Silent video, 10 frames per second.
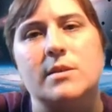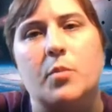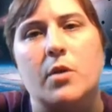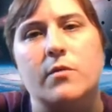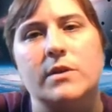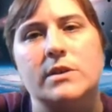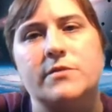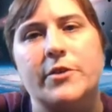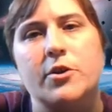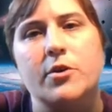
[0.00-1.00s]
perfect
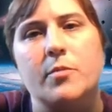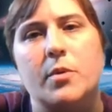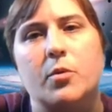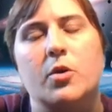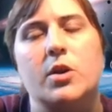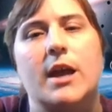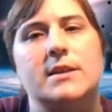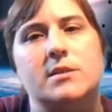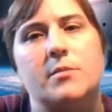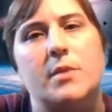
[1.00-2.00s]
sphere, but we're going to
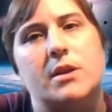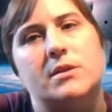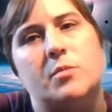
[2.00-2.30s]
estimate it to